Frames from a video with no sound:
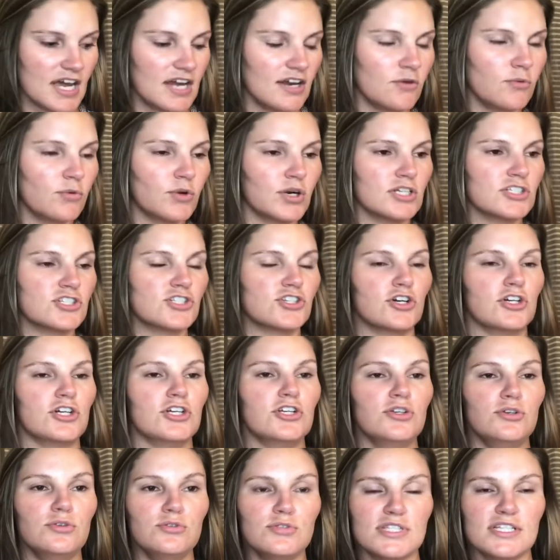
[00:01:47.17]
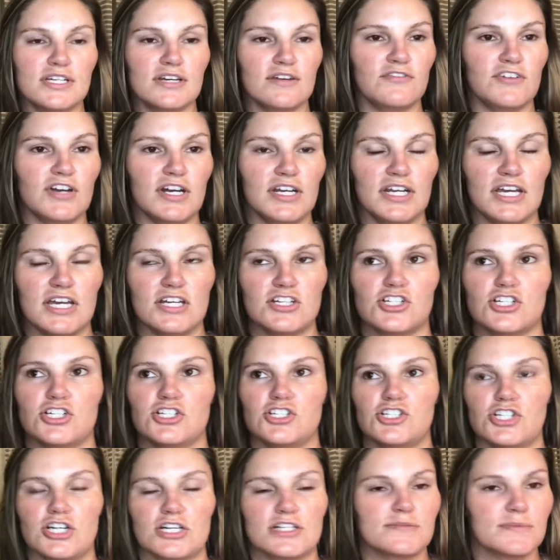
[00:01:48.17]
I don't want to start using a
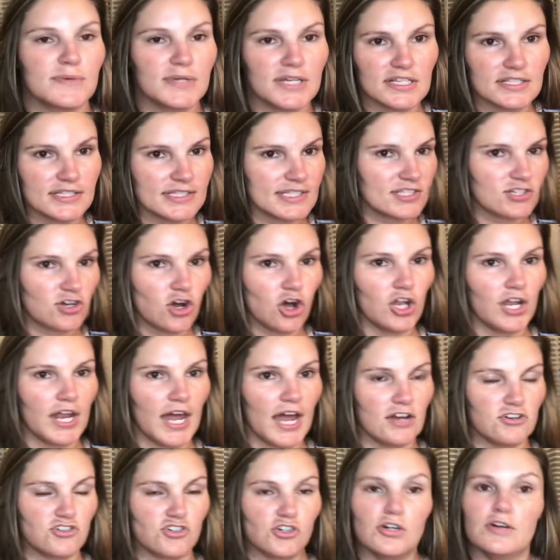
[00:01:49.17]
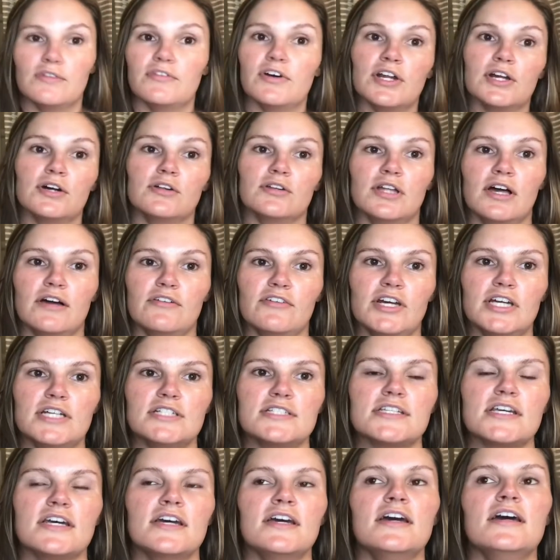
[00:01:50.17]
foundation just because it's all natural if I don't love
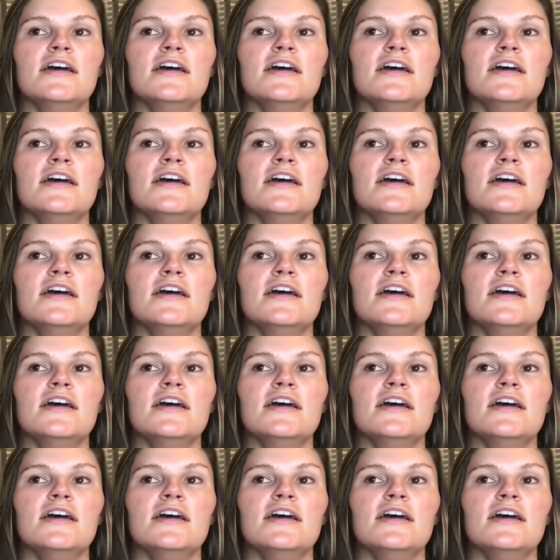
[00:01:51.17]
it.